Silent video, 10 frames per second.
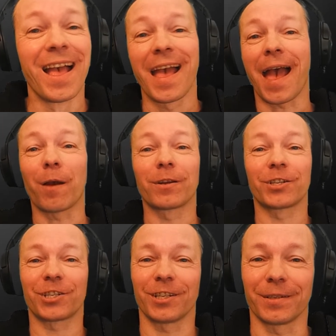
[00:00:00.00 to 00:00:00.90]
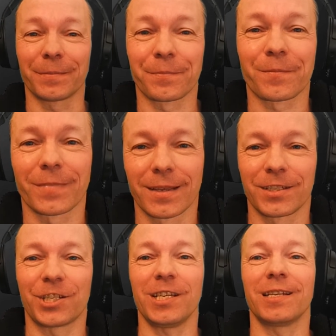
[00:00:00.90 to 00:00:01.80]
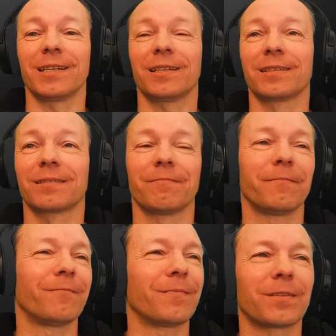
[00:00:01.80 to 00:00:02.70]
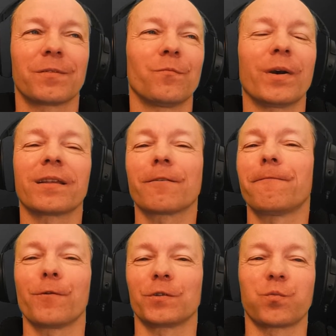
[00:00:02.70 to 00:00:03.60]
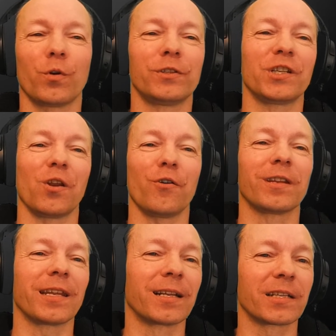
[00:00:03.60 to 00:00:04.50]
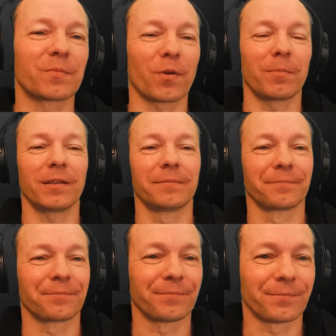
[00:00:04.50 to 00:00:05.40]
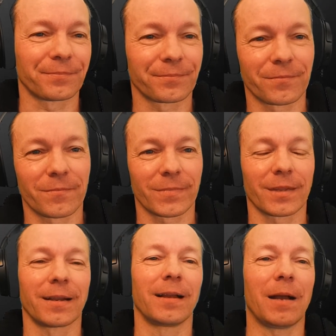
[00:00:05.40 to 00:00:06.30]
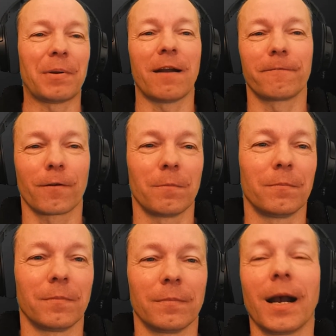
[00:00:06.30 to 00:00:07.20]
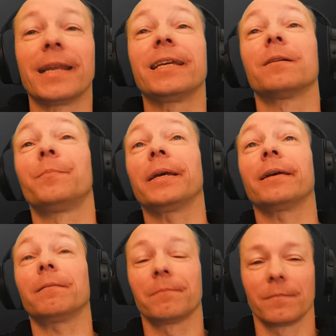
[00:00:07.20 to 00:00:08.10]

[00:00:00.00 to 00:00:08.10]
How is she? She is one of the first words you learn in English, probably. Apart from, I need a beer.